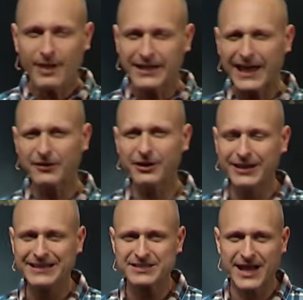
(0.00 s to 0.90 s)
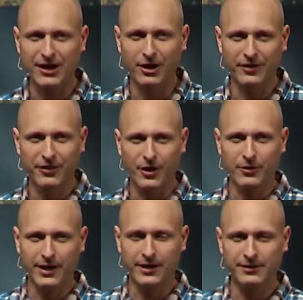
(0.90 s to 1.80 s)
got a little insight on it, though,
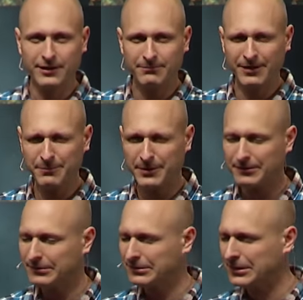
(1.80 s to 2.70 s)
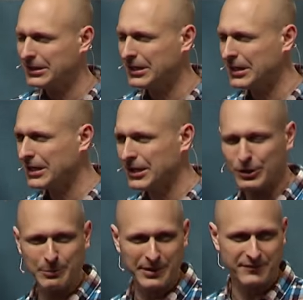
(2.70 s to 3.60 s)
and might be a
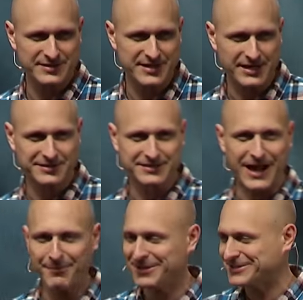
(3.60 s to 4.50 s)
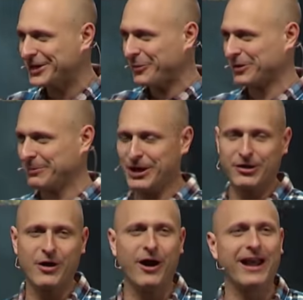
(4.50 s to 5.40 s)
little bit of a sexist comment. Stick with me here,
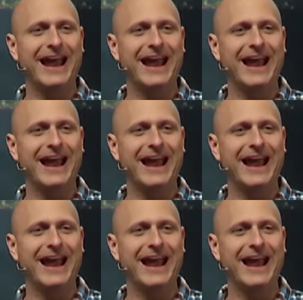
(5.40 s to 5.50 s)
though. All right,